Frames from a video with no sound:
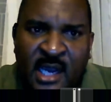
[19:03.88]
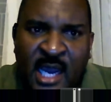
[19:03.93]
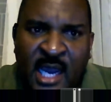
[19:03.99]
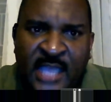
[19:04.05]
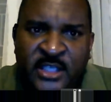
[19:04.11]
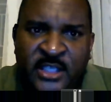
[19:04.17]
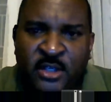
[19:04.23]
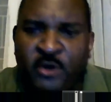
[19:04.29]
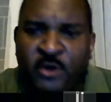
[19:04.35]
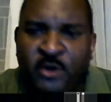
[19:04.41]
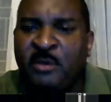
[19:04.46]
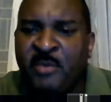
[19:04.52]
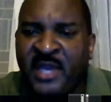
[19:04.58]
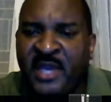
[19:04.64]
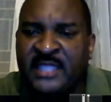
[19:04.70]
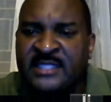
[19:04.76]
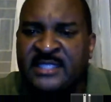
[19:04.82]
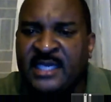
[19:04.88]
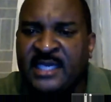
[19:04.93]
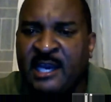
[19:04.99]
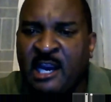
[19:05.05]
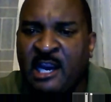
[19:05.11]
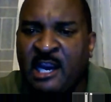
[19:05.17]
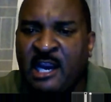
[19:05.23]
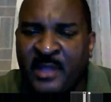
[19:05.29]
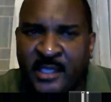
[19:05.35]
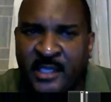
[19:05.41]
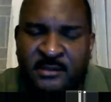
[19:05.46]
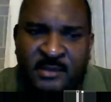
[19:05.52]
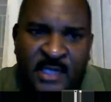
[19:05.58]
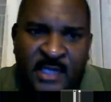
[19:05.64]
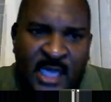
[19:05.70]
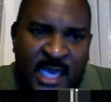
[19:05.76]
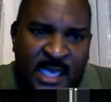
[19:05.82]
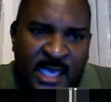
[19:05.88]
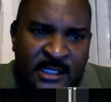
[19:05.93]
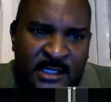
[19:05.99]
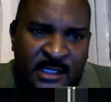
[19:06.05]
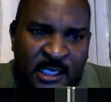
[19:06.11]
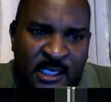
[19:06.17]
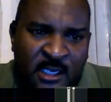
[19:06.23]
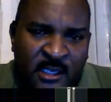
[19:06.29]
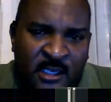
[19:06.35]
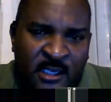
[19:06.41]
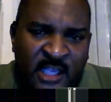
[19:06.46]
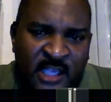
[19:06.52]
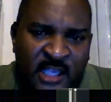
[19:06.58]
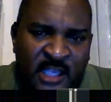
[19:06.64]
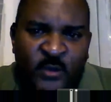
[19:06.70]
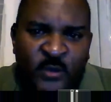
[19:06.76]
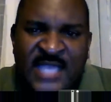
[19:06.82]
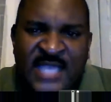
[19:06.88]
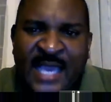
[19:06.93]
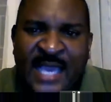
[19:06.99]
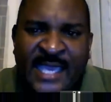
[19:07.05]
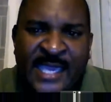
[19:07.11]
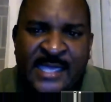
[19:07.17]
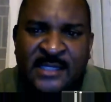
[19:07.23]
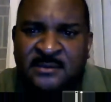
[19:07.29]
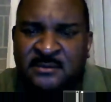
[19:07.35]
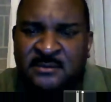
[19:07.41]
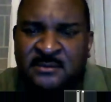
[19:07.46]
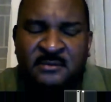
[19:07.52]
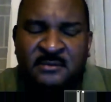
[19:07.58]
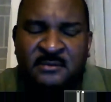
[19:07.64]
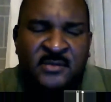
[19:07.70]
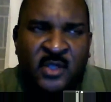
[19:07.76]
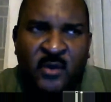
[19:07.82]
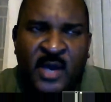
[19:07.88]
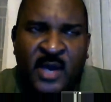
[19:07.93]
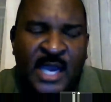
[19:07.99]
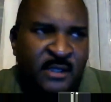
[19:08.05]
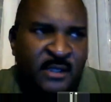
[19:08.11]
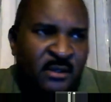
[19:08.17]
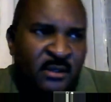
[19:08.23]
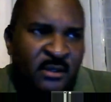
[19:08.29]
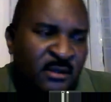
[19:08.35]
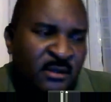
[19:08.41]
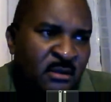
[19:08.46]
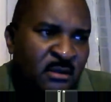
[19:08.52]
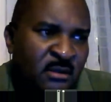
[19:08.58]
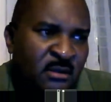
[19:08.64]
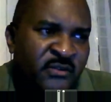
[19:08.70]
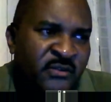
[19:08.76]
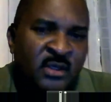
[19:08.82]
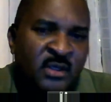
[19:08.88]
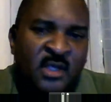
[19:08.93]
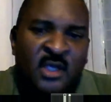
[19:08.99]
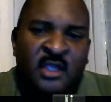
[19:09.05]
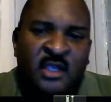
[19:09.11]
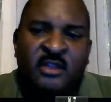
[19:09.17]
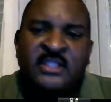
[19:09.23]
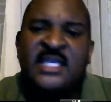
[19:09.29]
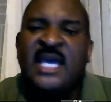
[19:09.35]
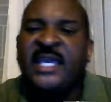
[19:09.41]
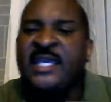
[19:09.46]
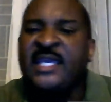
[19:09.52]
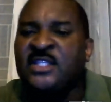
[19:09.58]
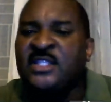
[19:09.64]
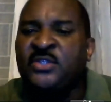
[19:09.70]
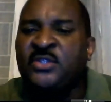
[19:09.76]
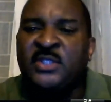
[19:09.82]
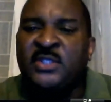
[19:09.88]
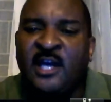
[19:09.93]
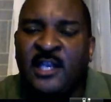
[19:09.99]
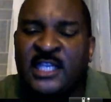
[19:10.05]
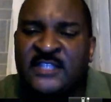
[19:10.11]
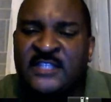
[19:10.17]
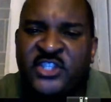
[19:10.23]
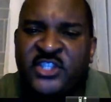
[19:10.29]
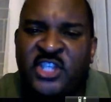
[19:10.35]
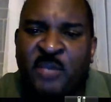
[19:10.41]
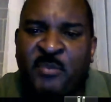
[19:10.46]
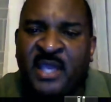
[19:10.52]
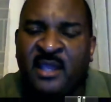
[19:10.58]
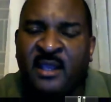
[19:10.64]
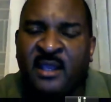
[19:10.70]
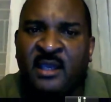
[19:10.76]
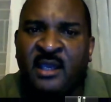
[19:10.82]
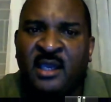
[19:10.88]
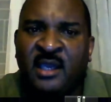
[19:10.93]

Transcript: and you're going to bring it to the Caribbean, and if you tack in, if you tack in $2 for shipping,